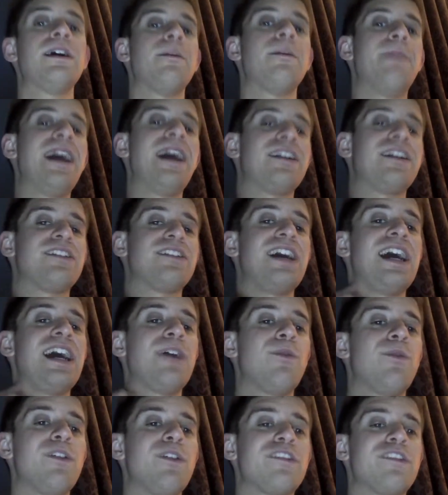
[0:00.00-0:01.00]

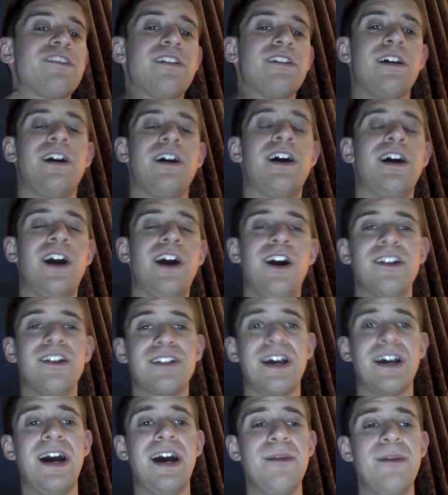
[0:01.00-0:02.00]
McIntyre was uh, on
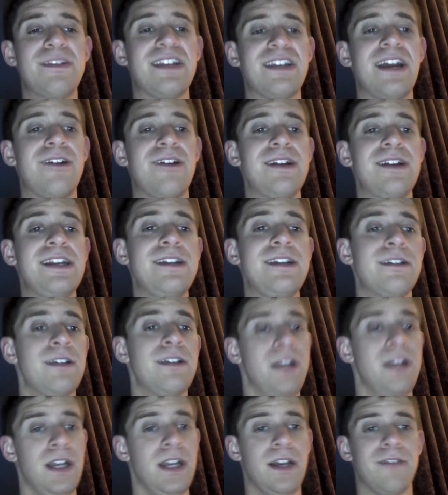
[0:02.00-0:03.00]
commentary
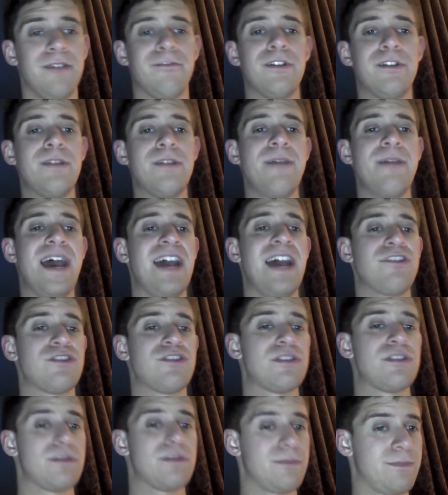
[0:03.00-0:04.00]
for the
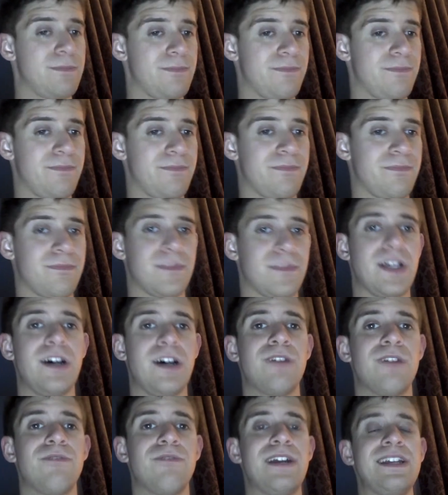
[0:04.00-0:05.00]
match
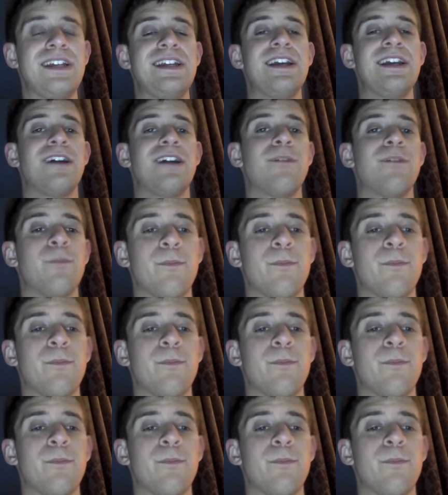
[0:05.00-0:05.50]
uh, right here.